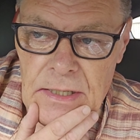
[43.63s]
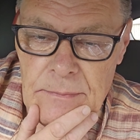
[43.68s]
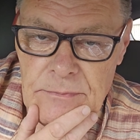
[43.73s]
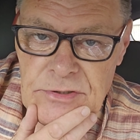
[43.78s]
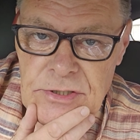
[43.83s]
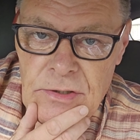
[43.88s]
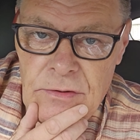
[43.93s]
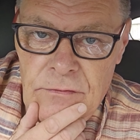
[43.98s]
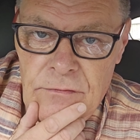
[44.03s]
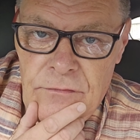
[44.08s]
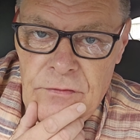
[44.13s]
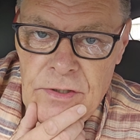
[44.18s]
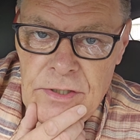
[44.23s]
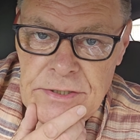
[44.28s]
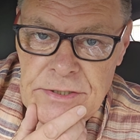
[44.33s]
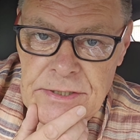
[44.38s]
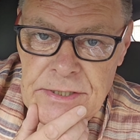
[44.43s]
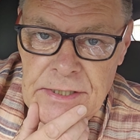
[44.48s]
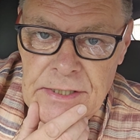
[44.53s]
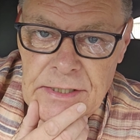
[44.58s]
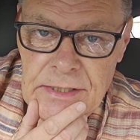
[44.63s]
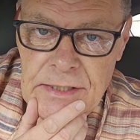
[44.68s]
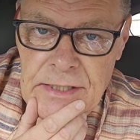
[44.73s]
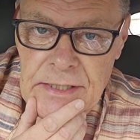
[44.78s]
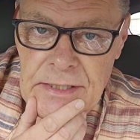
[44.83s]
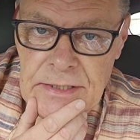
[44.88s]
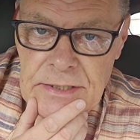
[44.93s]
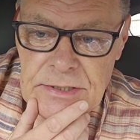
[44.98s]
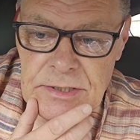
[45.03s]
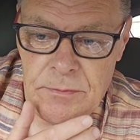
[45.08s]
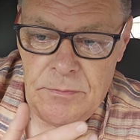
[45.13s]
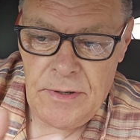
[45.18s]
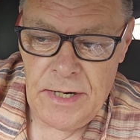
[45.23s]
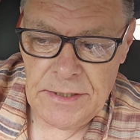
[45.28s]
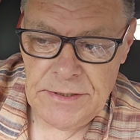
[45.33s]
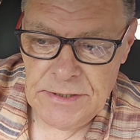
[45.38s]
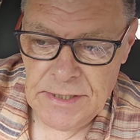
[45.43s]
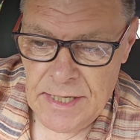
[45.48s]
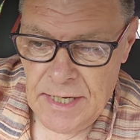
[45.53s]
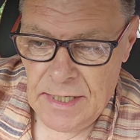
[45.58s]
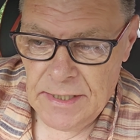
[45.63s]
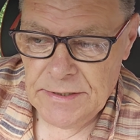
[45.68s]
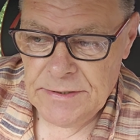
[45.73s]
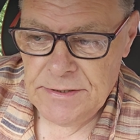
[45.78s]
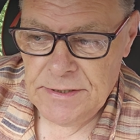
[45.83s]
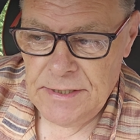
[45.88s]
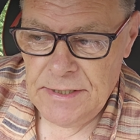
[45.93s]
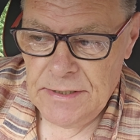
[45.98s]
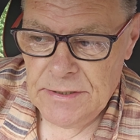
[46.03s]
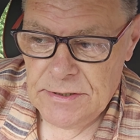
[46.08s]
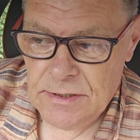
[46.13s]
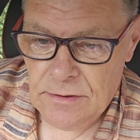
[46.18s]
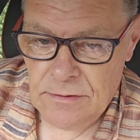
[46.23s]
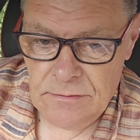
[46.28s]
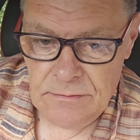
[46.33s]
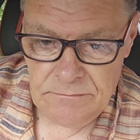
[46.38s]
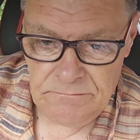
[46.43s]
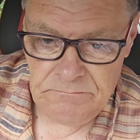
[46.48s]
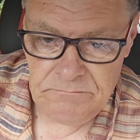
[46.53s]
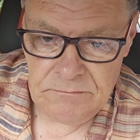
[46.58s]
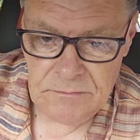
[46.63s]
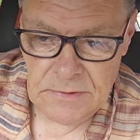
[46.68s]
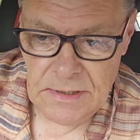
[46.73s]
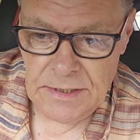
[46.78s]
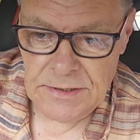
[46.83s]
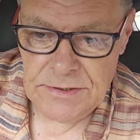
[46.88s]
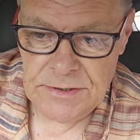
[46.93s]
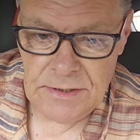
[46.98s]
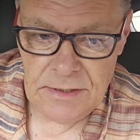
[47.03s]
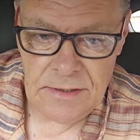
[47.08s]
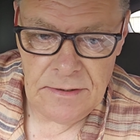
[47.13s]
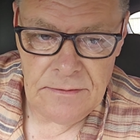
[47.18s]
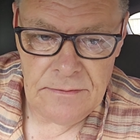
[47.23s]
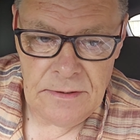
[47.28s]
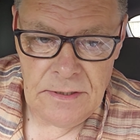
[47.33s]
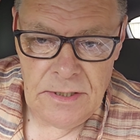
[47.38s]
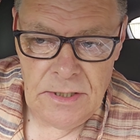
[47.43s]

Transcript: So the first thing is the practicality. So it's a